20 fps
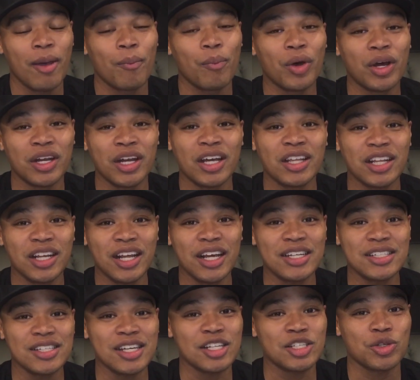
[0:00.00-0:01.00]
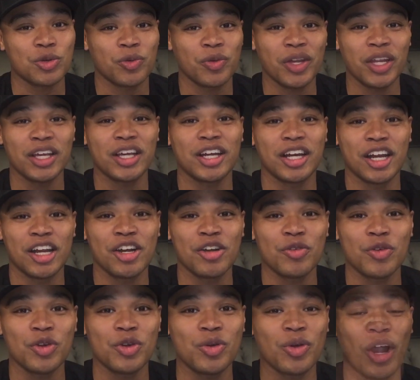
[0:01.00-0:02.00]
But nonetheless, it's a really good
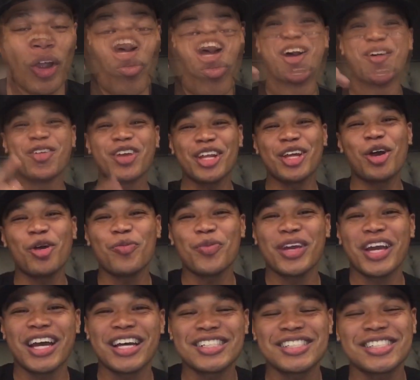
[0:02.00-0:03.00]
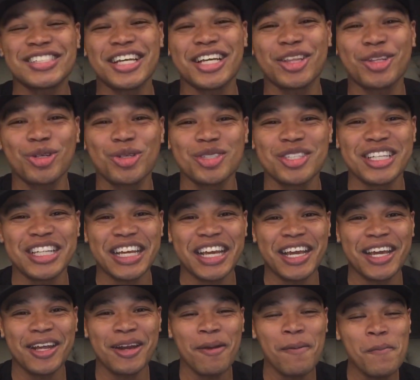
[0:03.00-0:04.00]
interview. I really hope you guys stick through to the
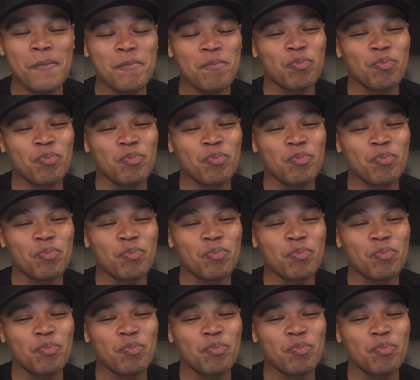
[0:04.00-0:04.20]
end.